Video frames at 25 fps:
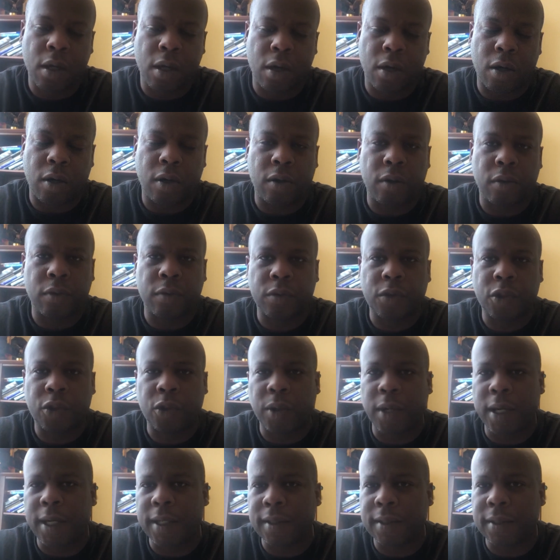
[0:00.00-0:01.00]
called
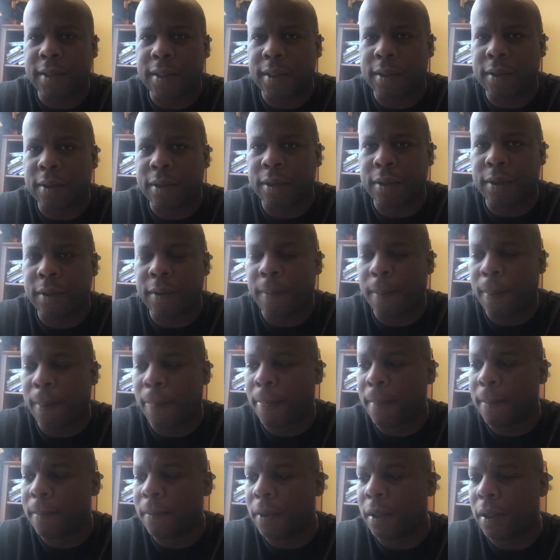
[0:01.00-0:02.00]
Transcender
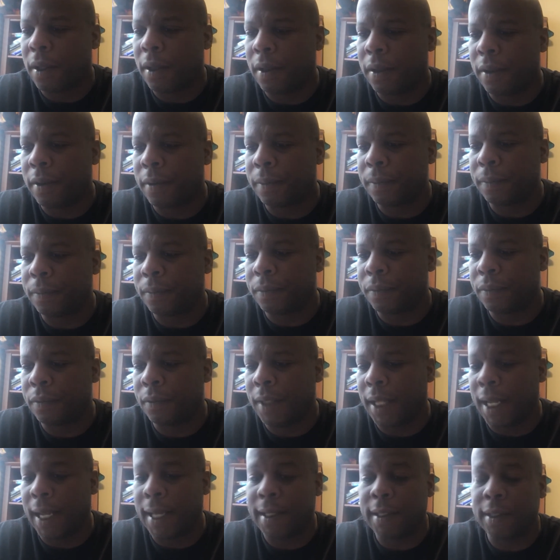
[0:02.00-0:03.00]
um,
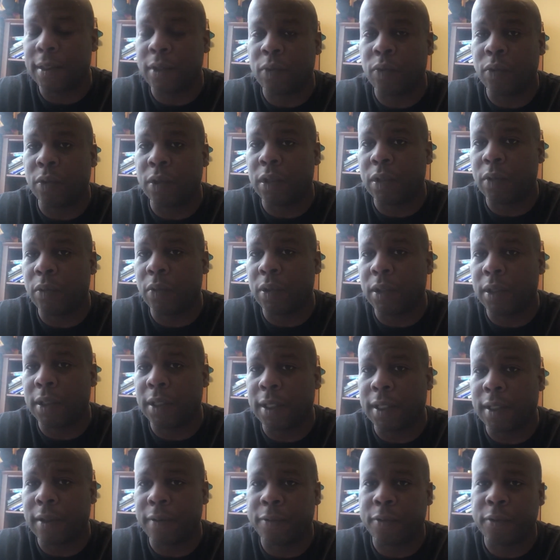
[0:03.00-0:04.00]
that is really, really
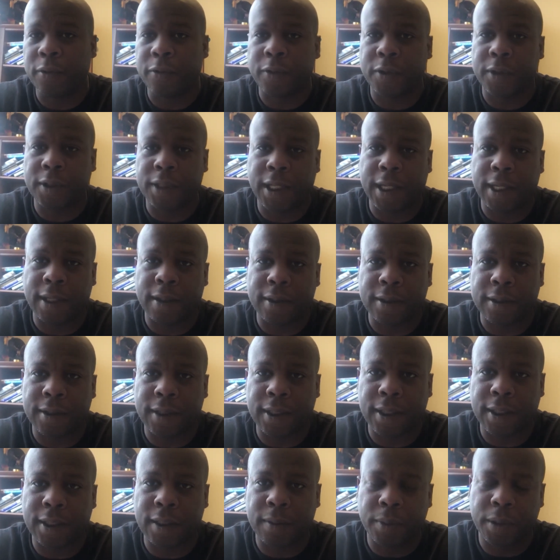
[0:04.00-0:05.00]
helpful for taking the
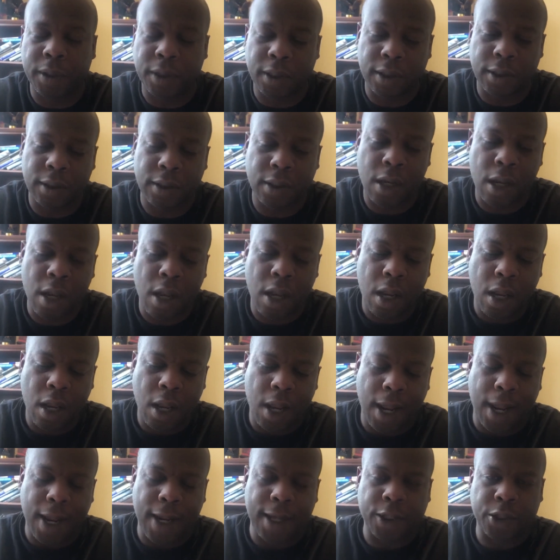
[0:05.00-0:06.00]
test because
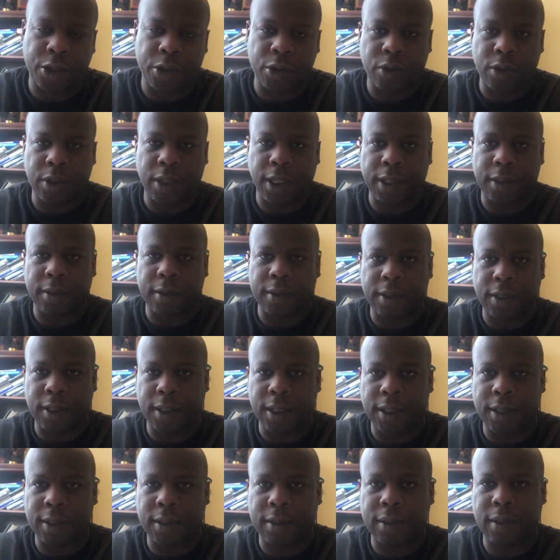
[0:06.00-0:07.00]
as you take the
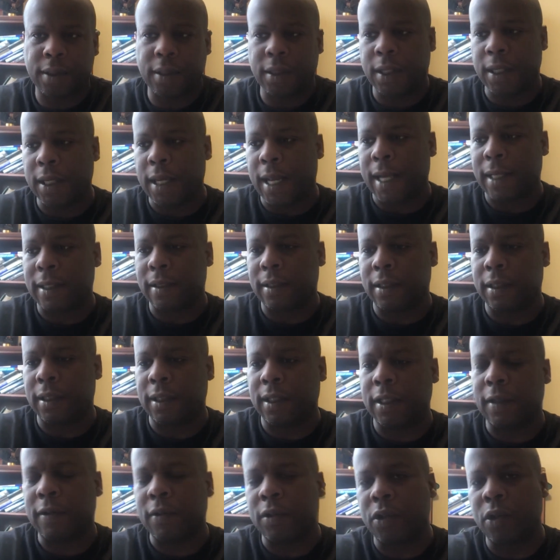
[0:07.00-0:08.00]
test, it actually
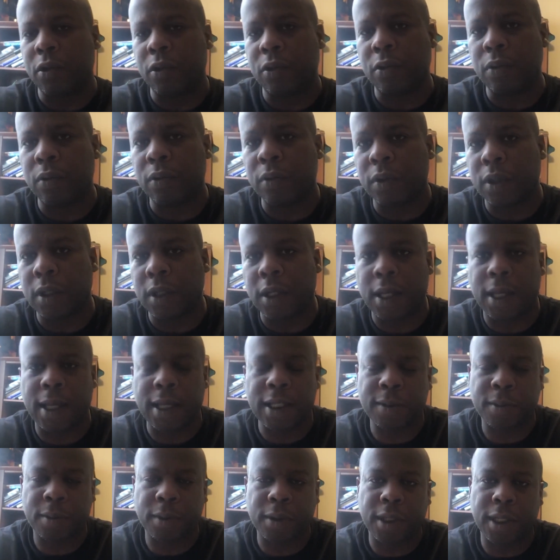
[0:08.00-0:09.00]
gives you an
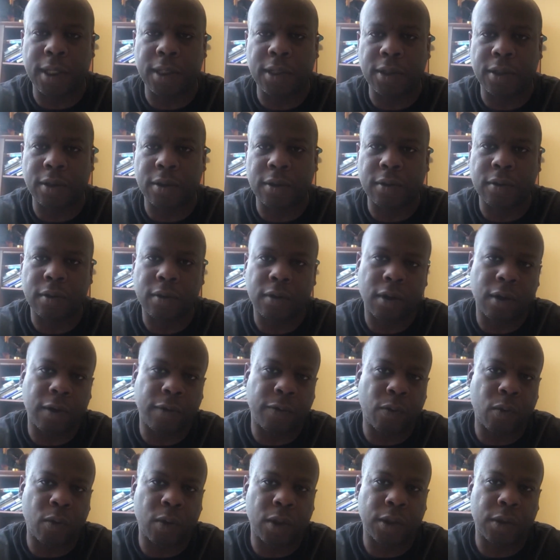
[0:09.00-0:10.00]
explanation
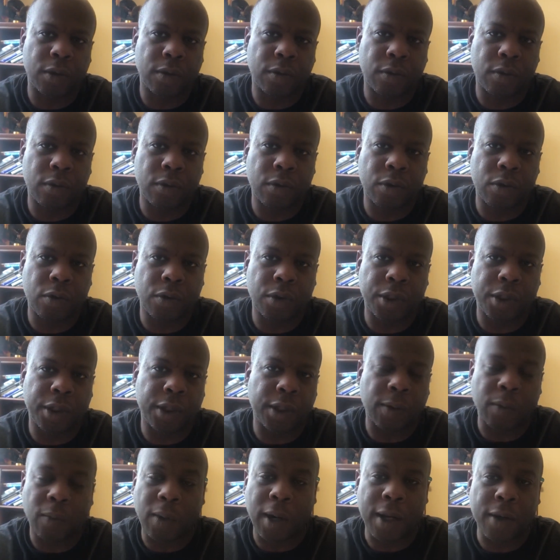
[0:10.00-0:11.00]
of what you
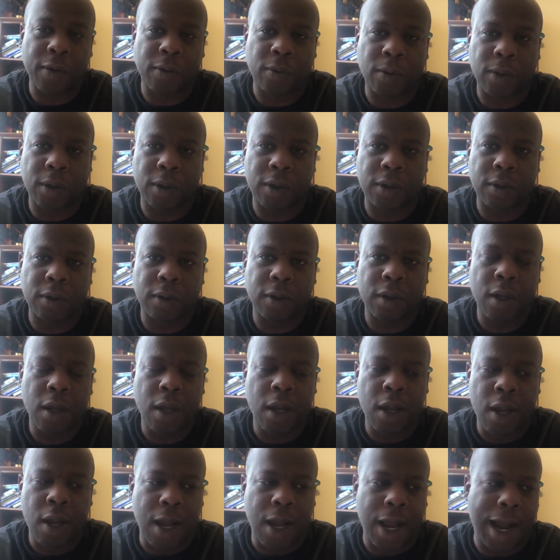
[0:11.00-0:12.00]
did right or wrong.
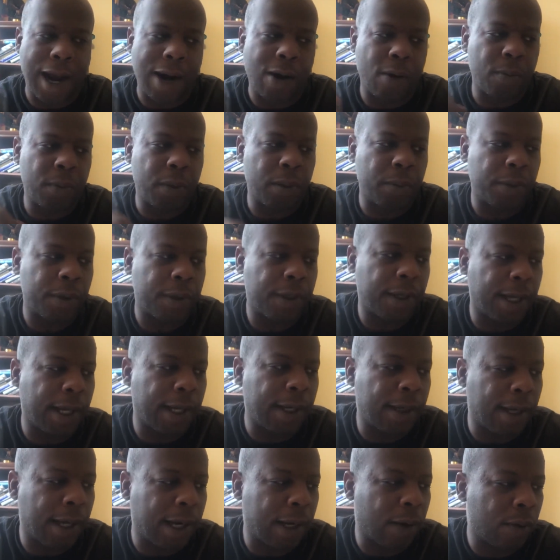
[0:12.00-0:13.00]
I remember
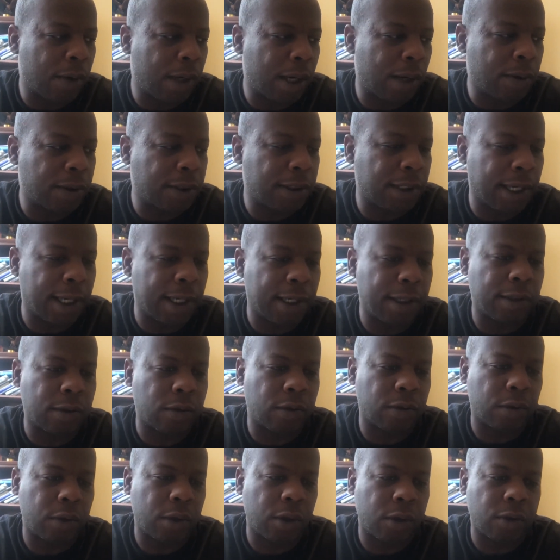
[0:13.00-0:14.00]
that like when I was taking
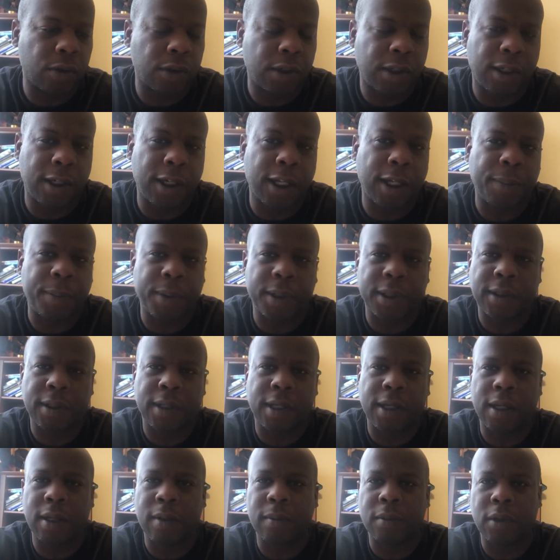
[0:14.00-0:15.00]
those CLEP
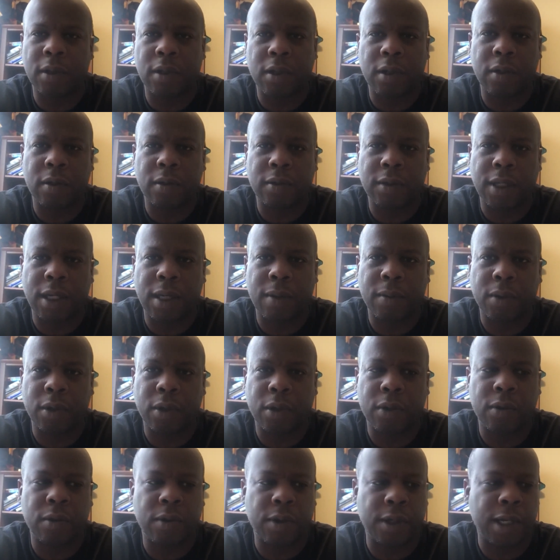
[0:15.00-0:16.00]
exams a long time
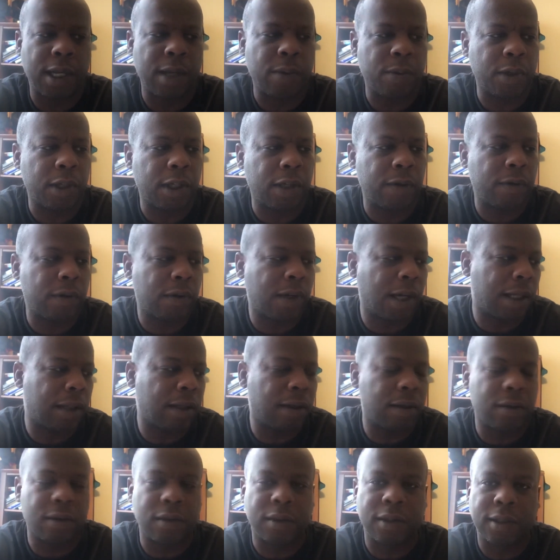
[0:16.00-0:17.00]
ago and they would give you like a
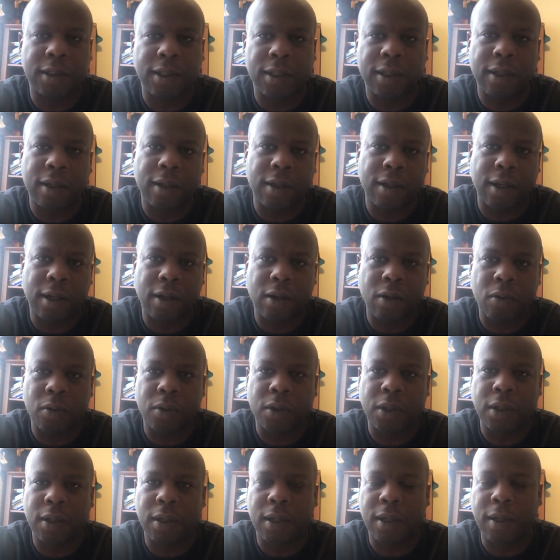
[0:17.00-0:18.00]
little CD that go
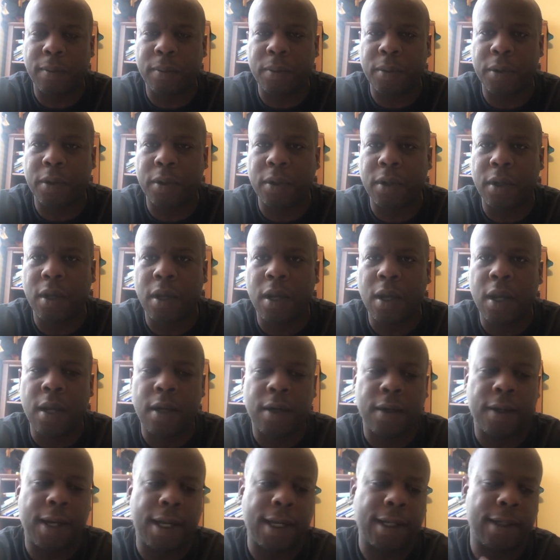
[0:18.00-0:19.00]
with the CLEP book.
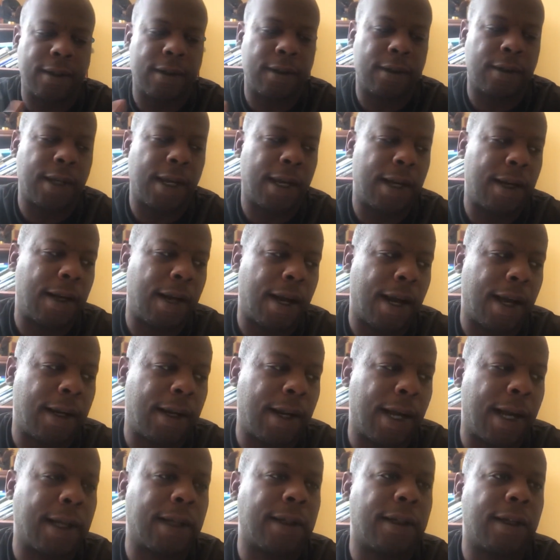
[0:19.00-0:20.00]
That, that I
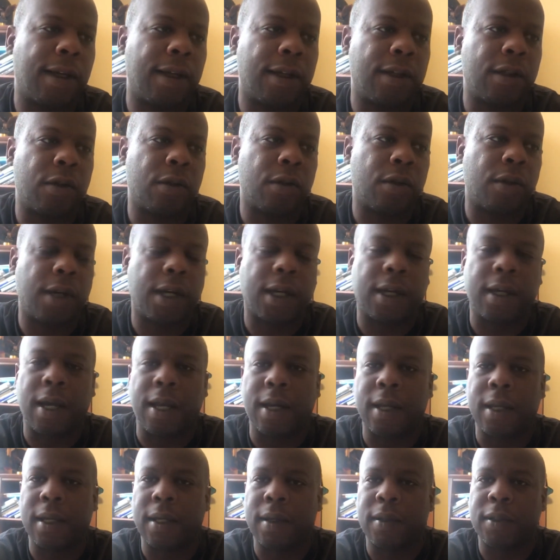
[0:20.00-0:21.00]
like that, you know, that
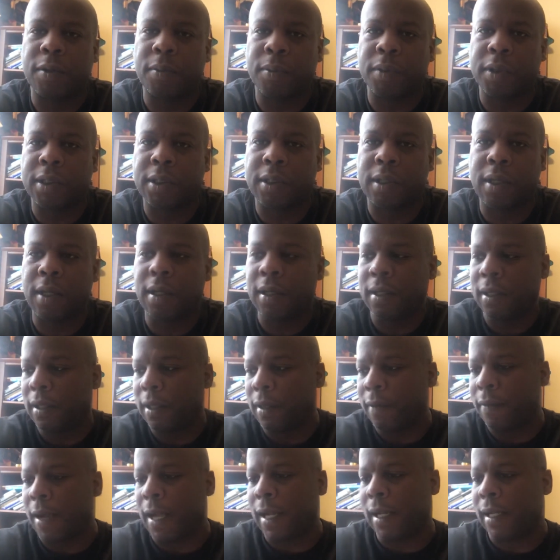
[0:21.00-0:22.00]
kind of helps me study.
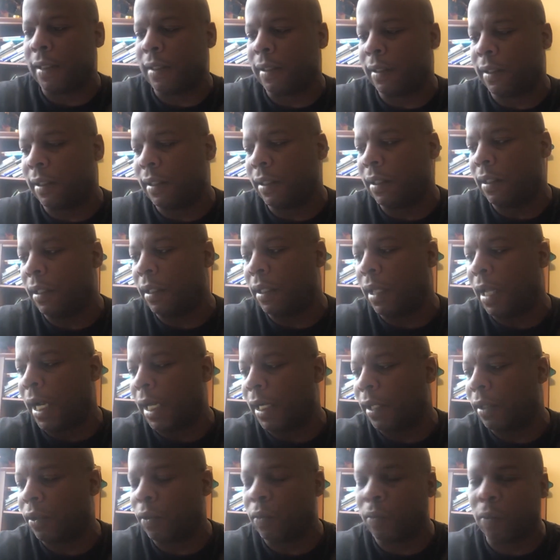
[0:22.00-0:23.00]
If I can see
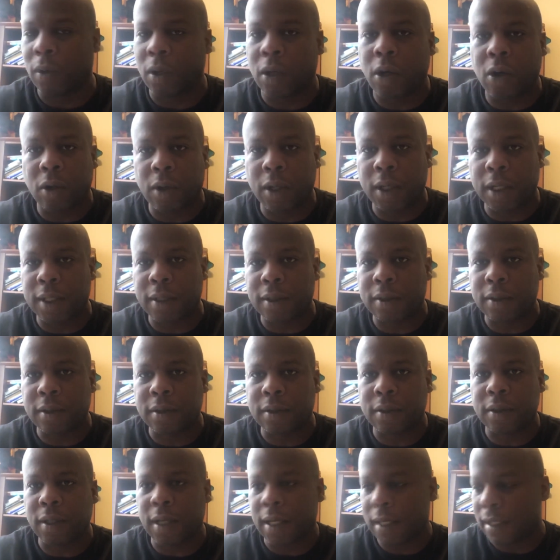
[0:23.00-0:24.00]
like the wrong
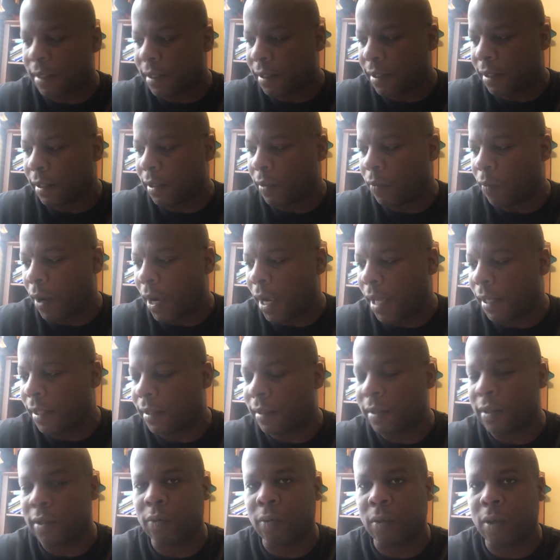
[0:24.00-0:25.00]
answers and see why
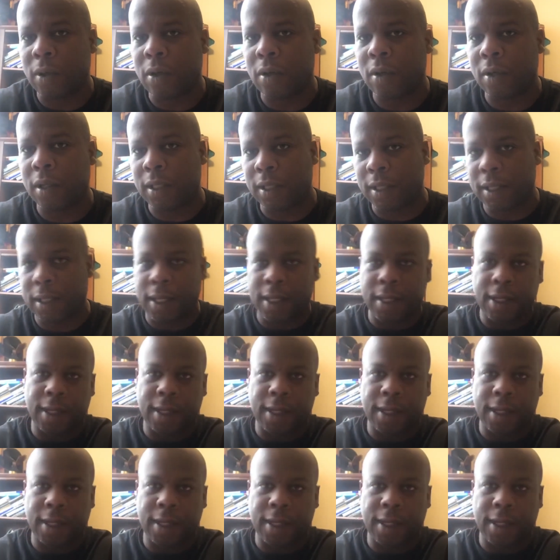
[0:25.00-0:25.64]
this is wrong, it,